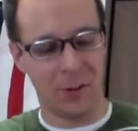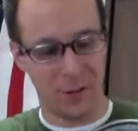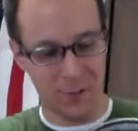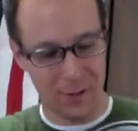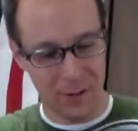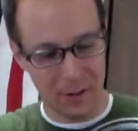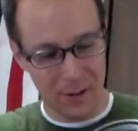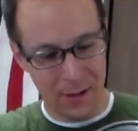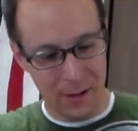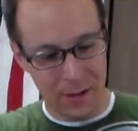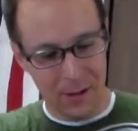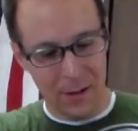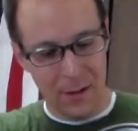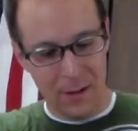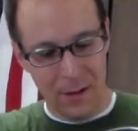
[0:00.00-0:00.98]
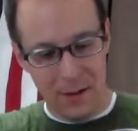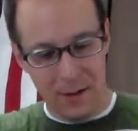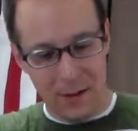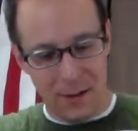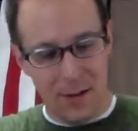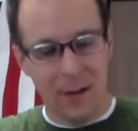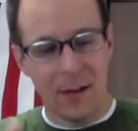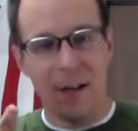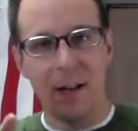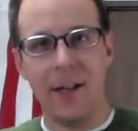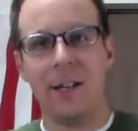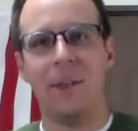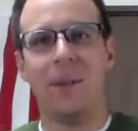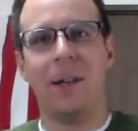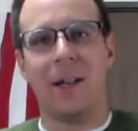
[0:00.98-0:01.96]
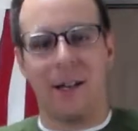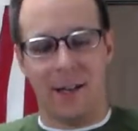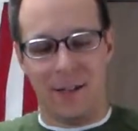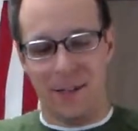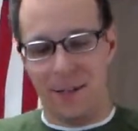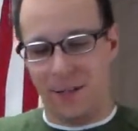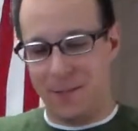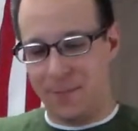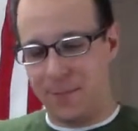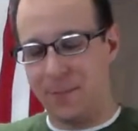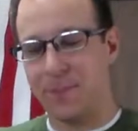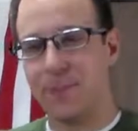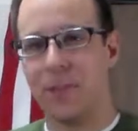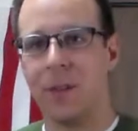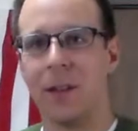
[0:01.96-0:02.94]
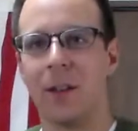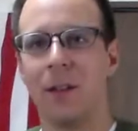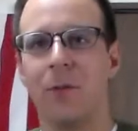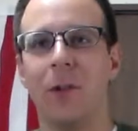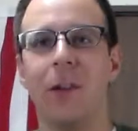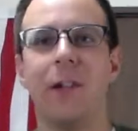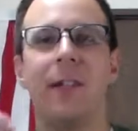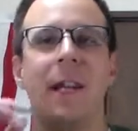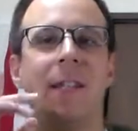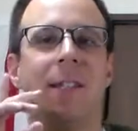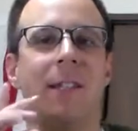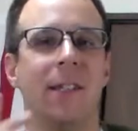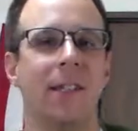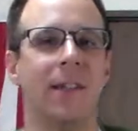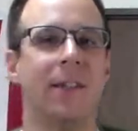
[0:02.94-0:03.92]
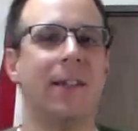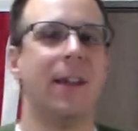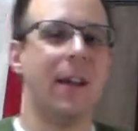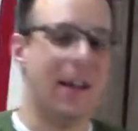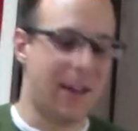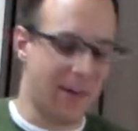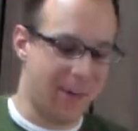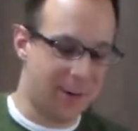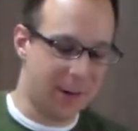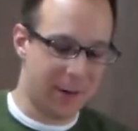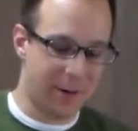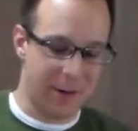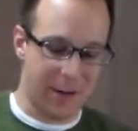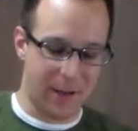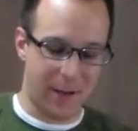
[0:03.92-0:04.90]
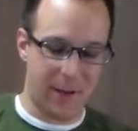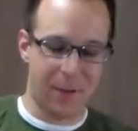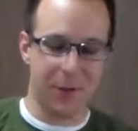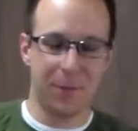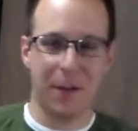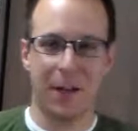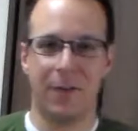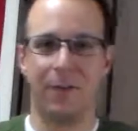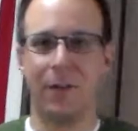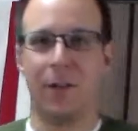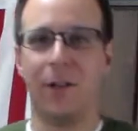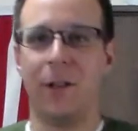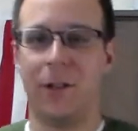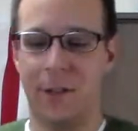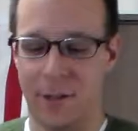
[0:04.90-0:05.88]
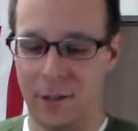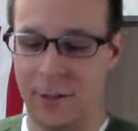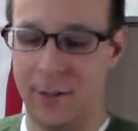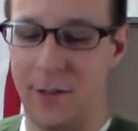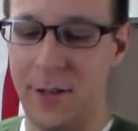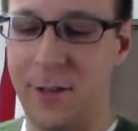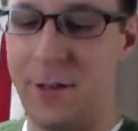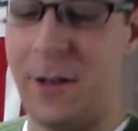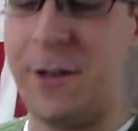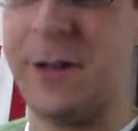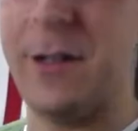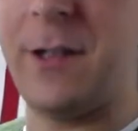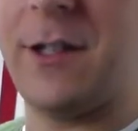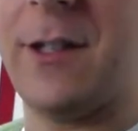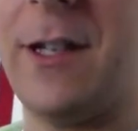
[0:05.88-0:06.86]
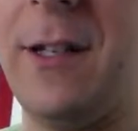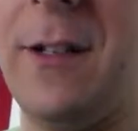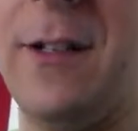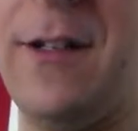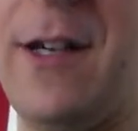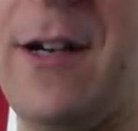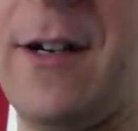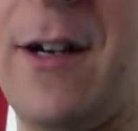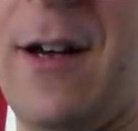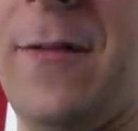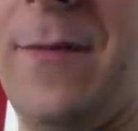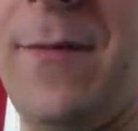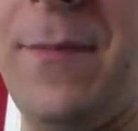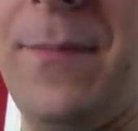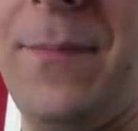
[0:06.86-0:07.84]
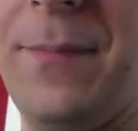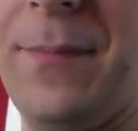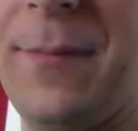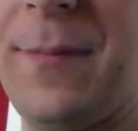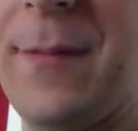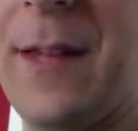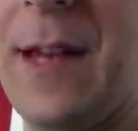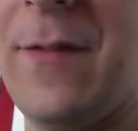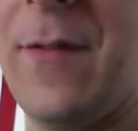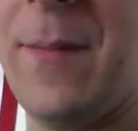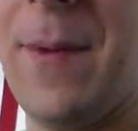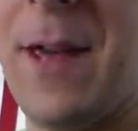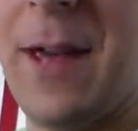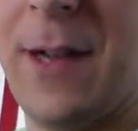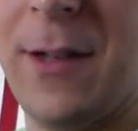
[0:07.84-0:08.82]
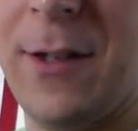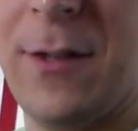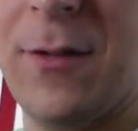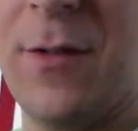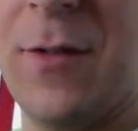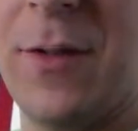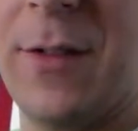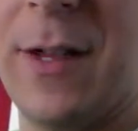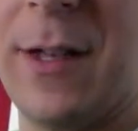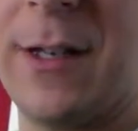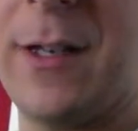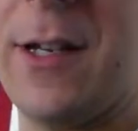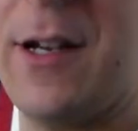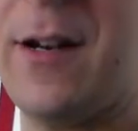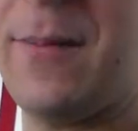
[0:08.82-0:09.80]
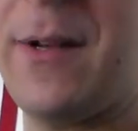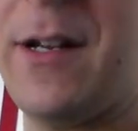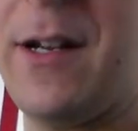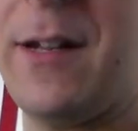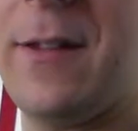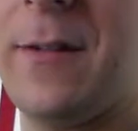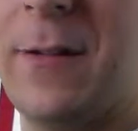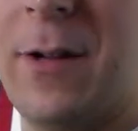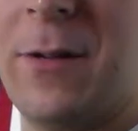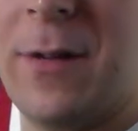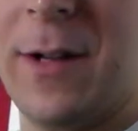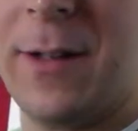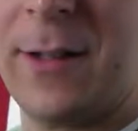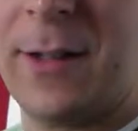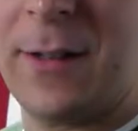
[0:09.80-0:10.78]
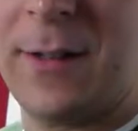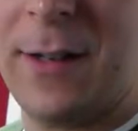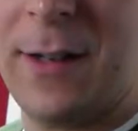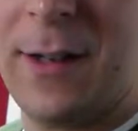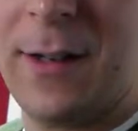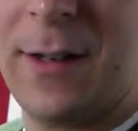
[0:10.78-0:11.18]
too. It is because we're testing a theory. As you might have noticed, these are also just the little knockoff FMA swivel things here. I'm gonna get the real ones